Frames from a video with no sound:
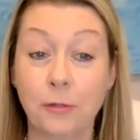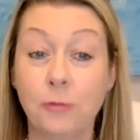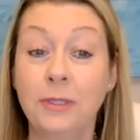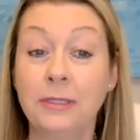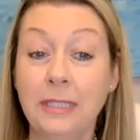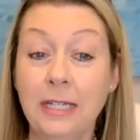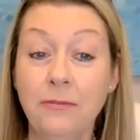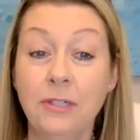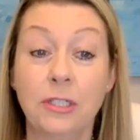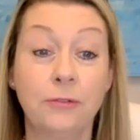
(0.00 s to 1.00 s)
who
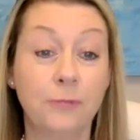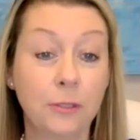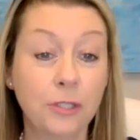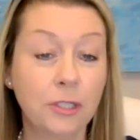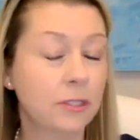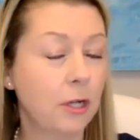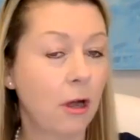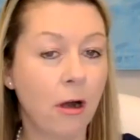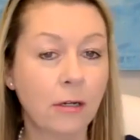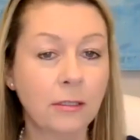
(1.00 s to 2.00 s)
believed that devotion to
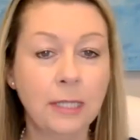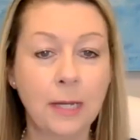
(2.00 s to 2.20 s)
hard